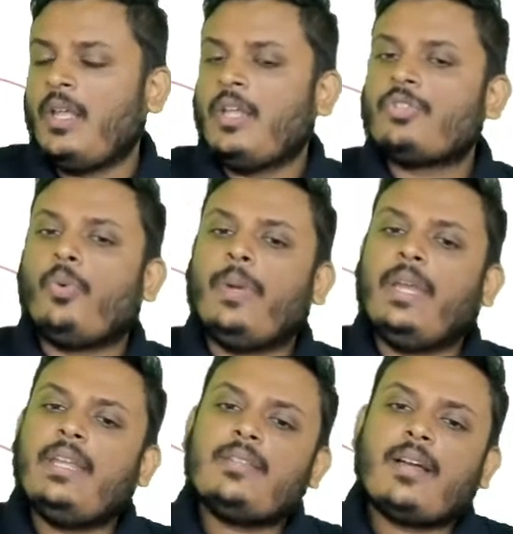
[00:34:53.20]
So
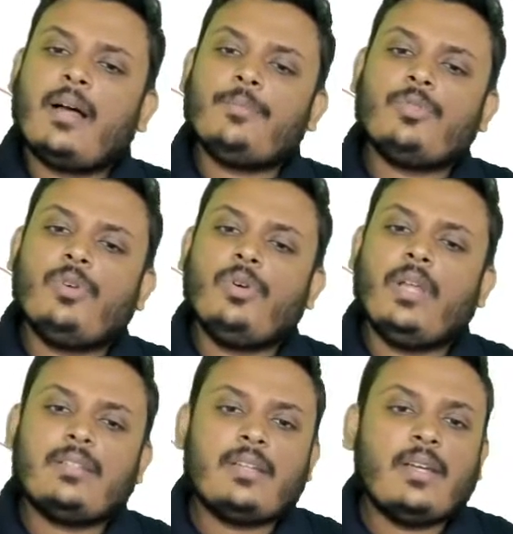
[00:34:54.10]
when it comes to
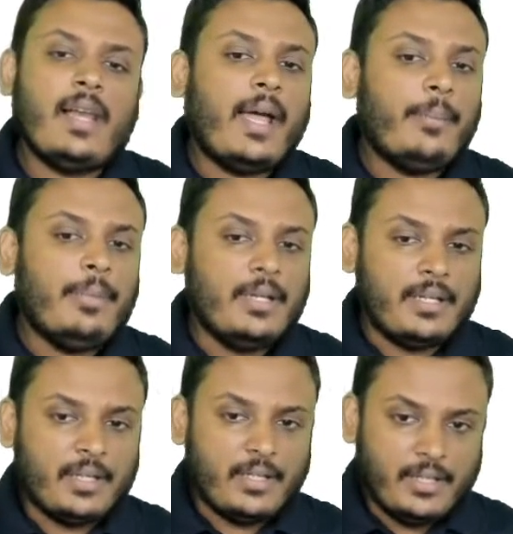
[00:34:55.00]
less
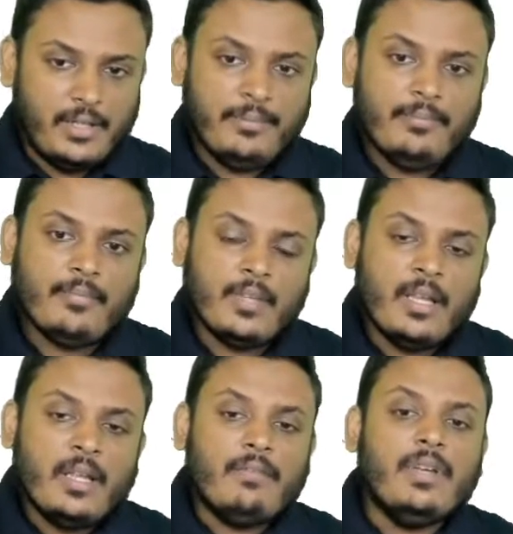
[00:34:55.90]
reliability,
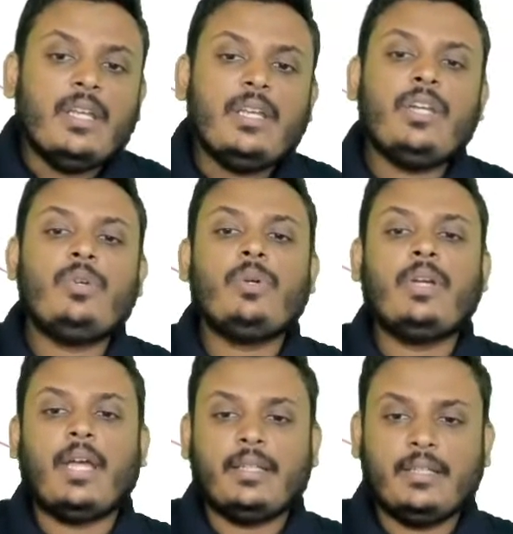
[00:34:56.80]
we need to
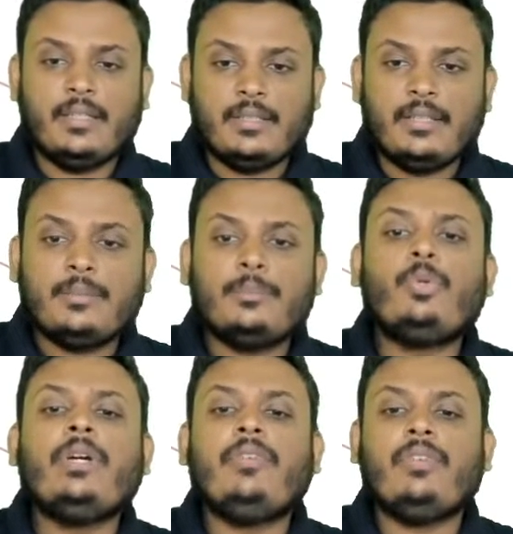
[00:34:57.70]
gather
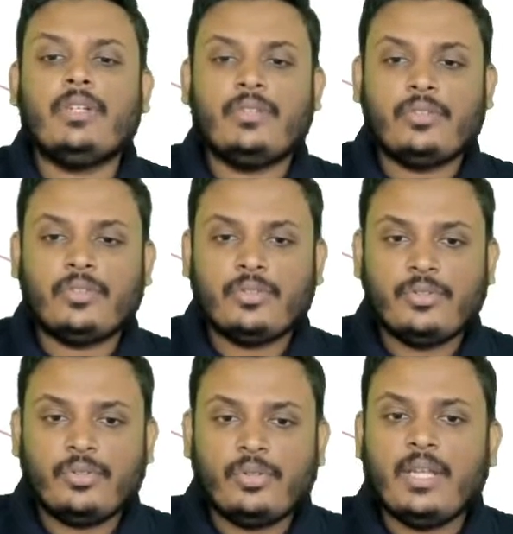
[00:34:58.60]
more evidence.
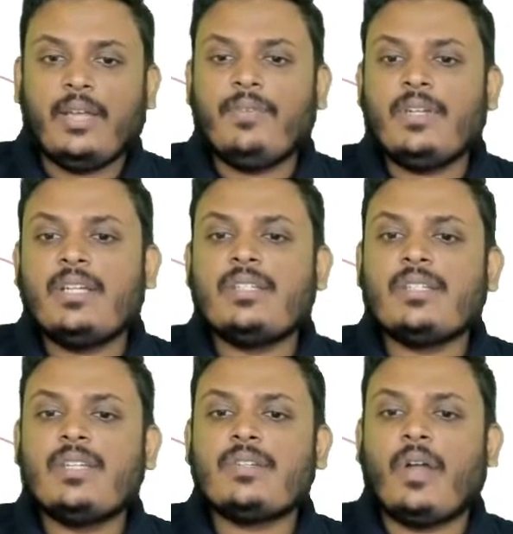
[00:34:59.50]
So the
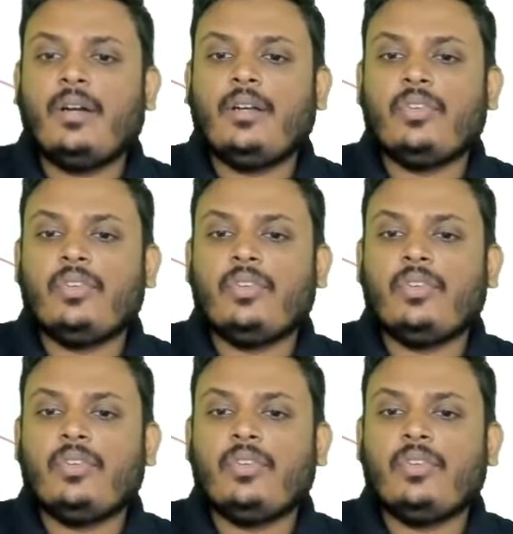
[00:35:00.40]
evidence is not